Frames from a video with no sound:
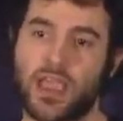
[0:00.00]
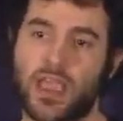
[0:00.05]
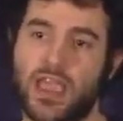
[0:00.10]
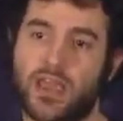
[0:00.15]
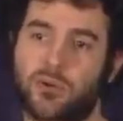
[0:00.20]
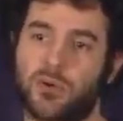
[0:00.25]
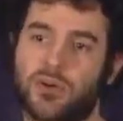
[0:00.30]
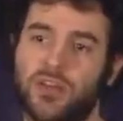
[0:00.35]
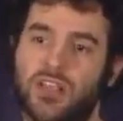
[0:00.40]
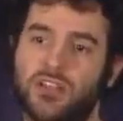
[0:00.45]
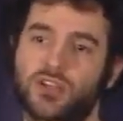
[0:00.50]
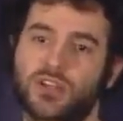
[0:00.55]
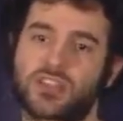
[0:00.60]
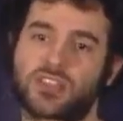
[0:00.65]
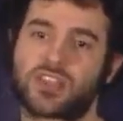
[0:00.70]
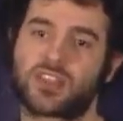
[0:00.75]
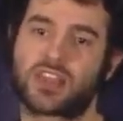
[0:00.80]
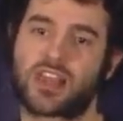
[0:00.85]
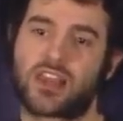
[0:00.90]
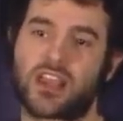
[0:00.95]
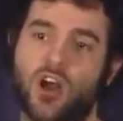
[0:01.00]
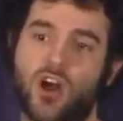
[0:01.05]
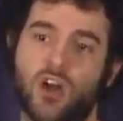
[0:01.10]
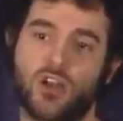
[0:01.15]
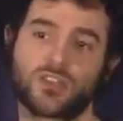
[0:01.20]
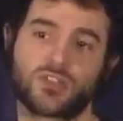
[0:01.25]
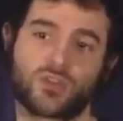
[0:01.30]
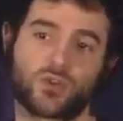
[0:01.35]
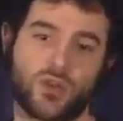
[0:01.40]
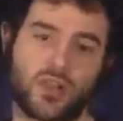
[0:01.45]
And one interesting that it
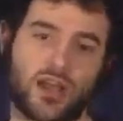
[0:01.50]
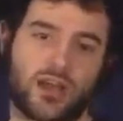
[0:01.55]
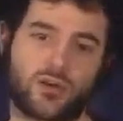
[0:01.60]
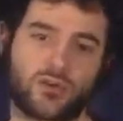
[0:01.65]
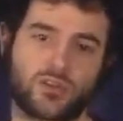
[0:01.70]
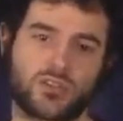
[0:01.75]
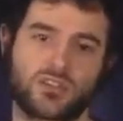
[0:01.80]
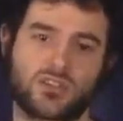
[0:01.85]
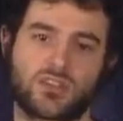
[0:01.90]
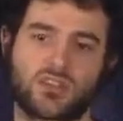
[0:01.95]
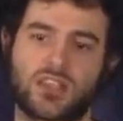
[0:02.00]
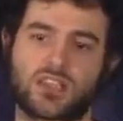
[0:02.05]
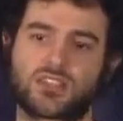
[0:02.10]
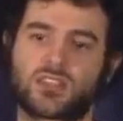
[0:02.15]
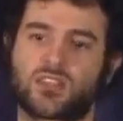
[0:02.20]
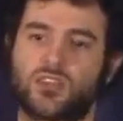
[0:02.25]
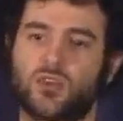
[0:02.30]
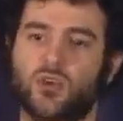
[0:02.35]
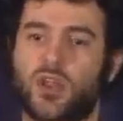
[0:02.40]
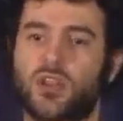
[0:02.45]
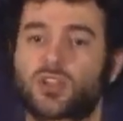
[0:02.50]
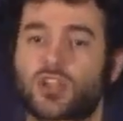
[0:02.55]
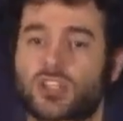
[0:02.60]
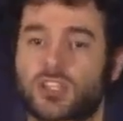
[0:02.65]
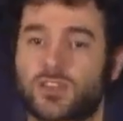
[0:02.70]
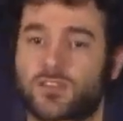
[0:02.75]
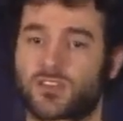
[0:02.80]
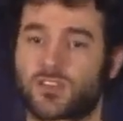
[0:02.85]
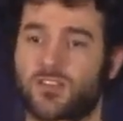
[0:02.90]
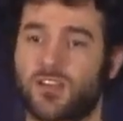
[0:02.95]
also allows, that's you know,
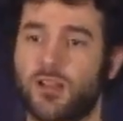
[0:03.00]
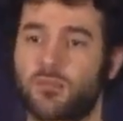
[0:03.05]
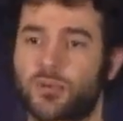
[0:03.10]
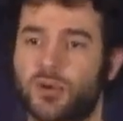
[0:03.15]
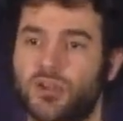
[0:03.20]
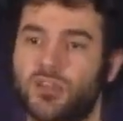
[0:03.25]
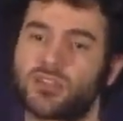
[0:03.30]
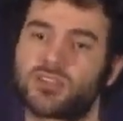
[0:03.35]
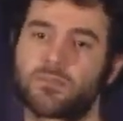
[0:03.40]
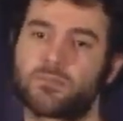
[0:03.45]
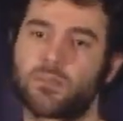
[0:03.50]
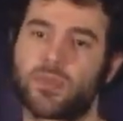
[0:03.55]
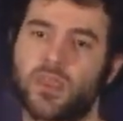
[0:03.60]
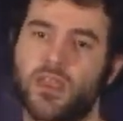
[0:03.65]
interesting for developers,